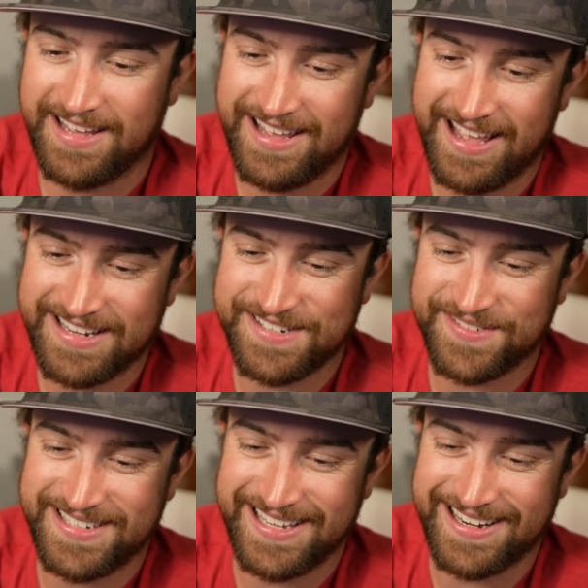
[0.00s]
Eggs
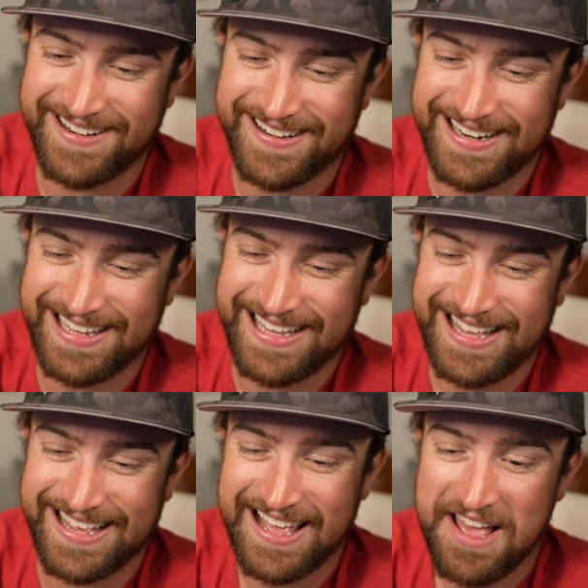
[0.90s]
for dinner.
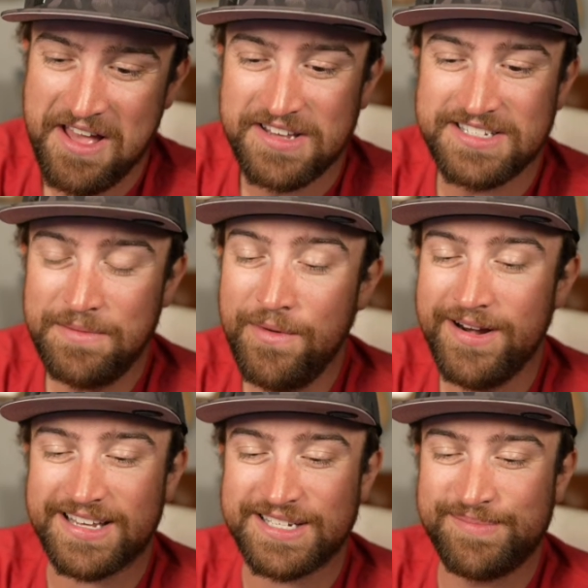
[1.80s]
Someone
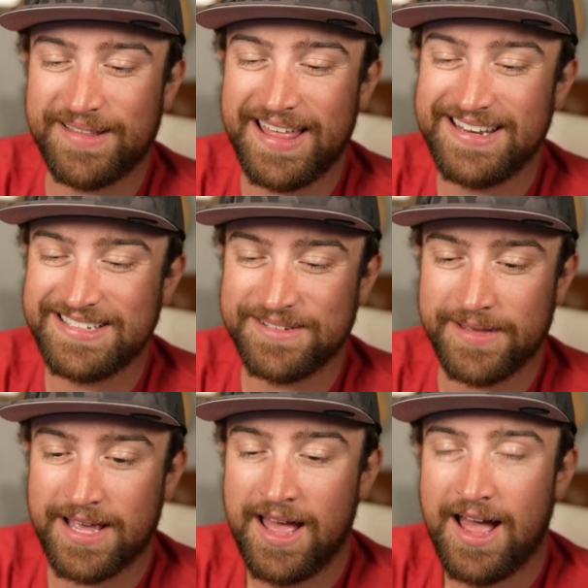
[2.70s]
explain to
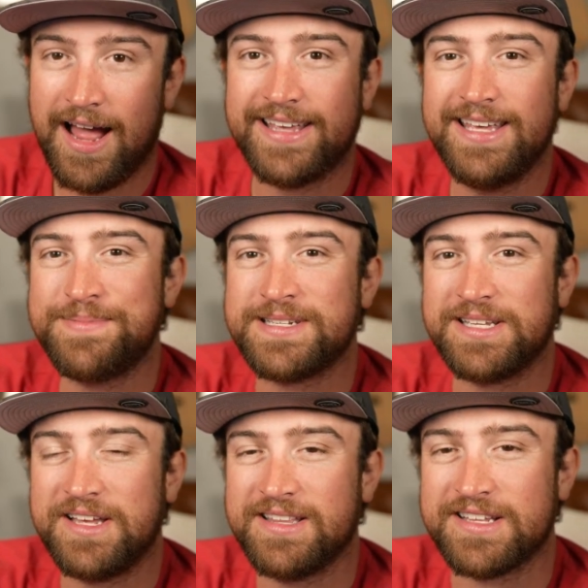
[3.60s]
me. I keep
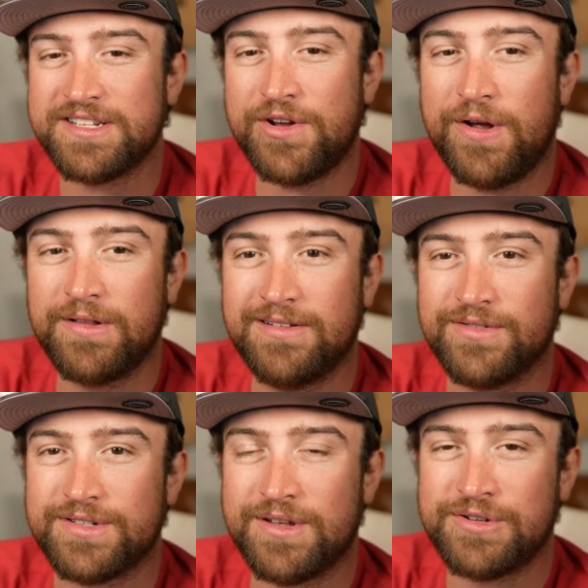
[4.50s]
seeing this all over
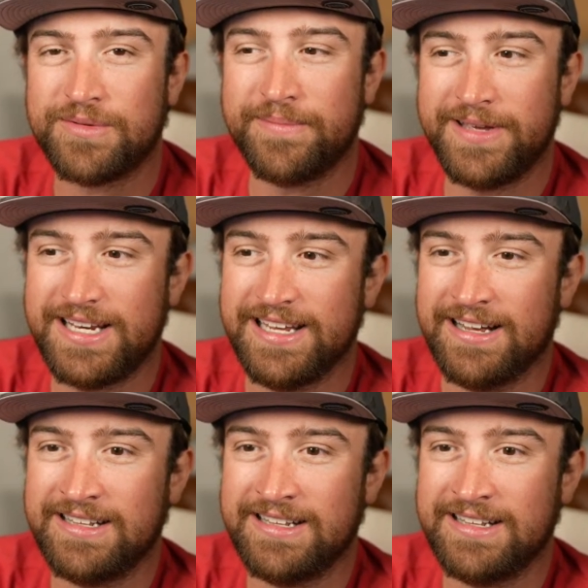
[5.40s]
social media